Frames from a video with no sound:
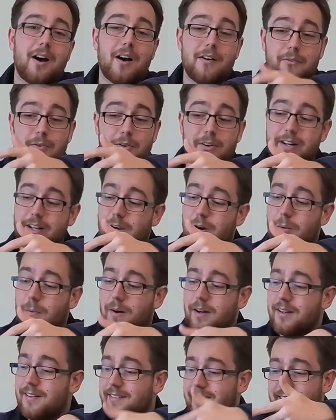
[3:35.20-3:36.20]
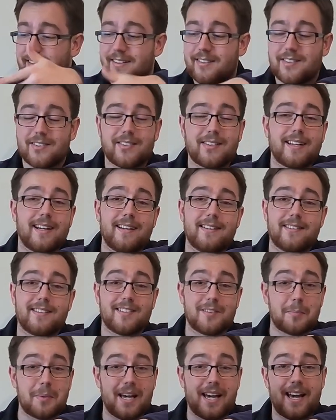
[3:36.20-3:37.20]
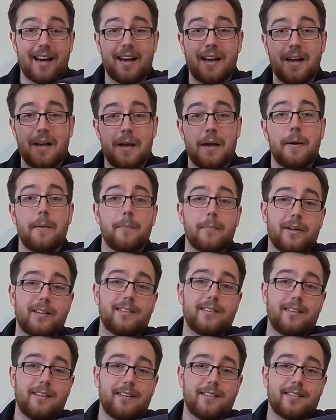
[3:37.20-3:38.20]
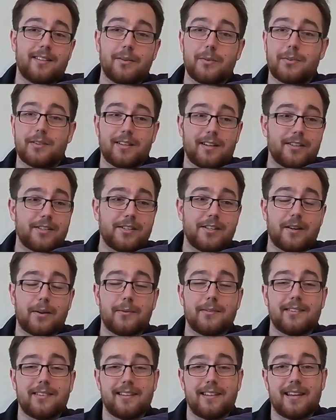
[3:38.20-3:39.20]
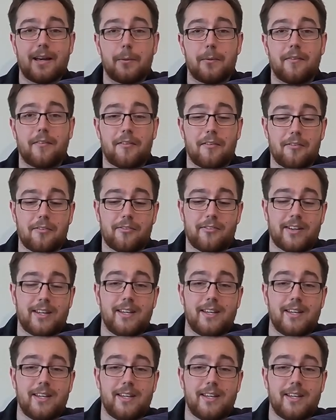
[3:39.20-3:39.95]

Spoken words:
I've already got one, so this will stay as a spare, but it's a nice little touch. You don't see that with everything